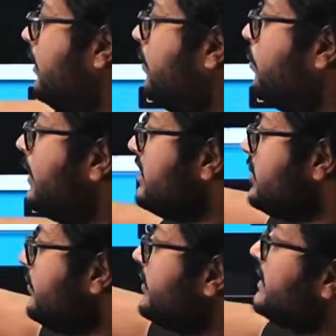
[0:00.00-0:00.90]
Once
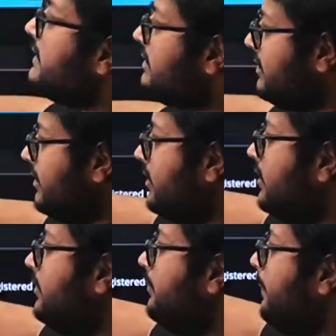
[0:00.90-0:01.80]
you've
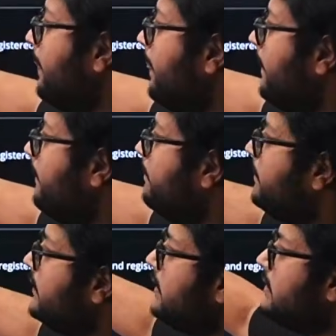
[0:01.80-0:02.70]
registered,
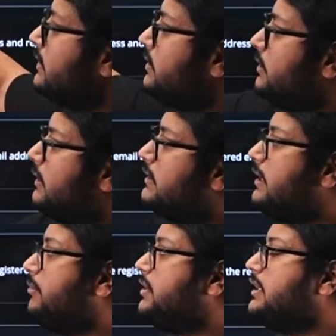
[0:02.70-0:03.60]
this is
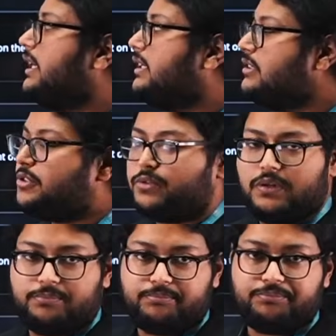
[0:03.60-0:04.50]
something that will show
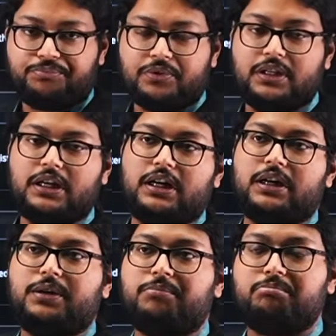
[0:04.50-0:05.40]

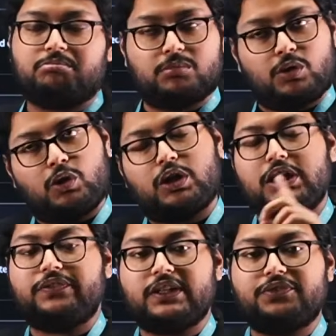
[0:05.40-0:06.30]
up.
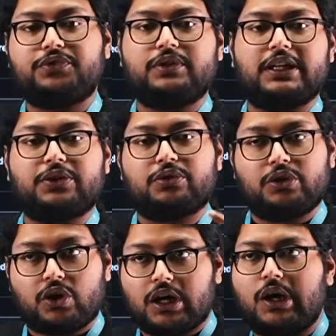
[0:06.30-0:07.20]
Even if you like
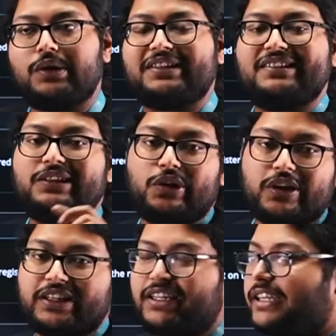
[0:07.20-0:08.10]
log out and then log
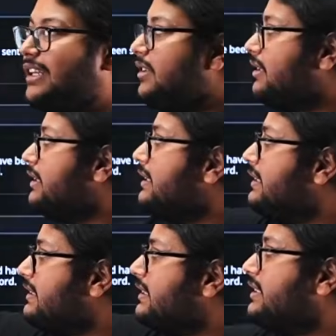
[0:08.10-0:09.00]
in again, this
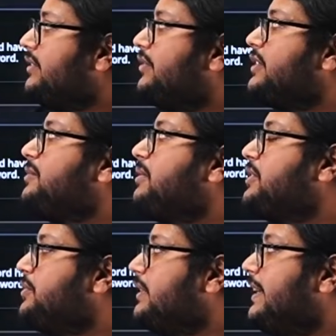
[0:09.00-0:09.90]
is the first page
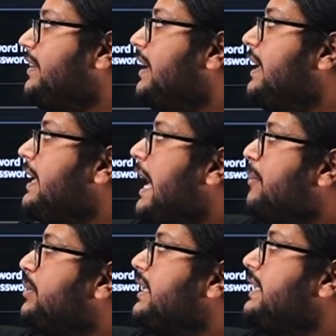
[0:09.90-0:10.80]
you get:
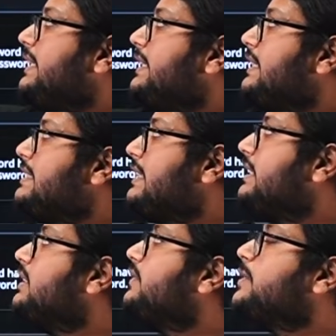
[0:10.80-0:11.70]
applicant details and
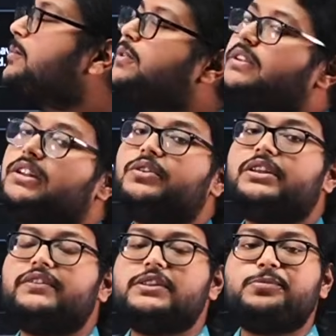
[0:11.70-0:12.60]
grievance portal. Now,
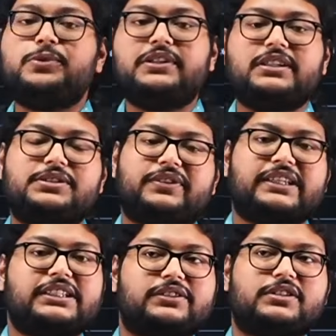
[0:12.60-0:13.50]
grievance portal is why
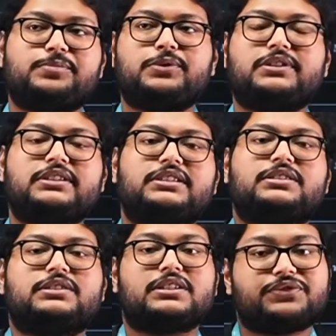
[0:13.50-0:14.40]
grievance portal is
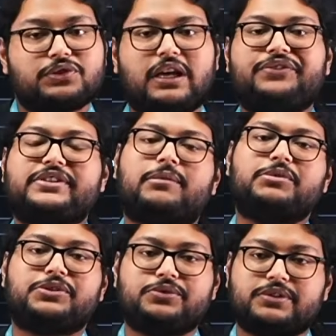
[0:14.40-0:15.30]
if you have some
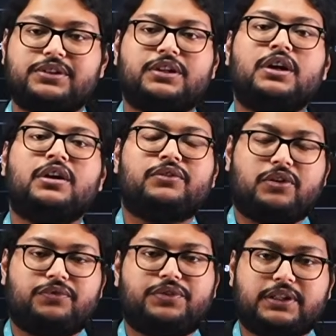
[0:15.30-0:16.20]
issues in
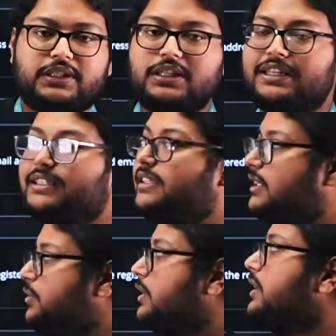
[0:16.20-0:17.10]
form filling, then
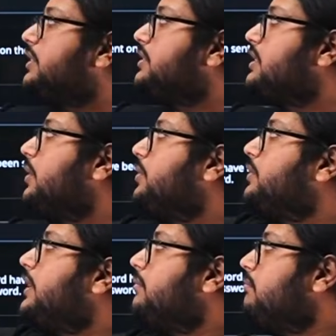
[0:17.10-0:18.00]
you can reach out to
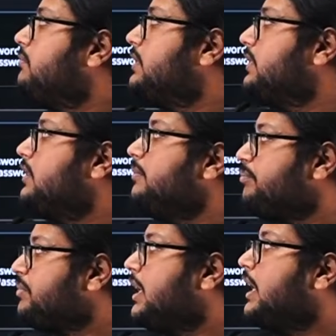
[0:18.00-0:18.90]
them here.
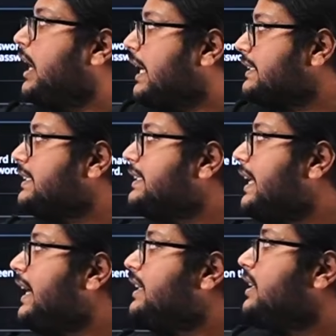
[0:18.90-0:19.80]
Other than
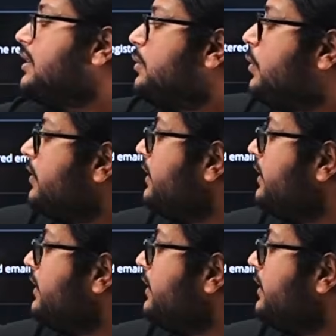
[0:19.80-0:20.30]
that, what we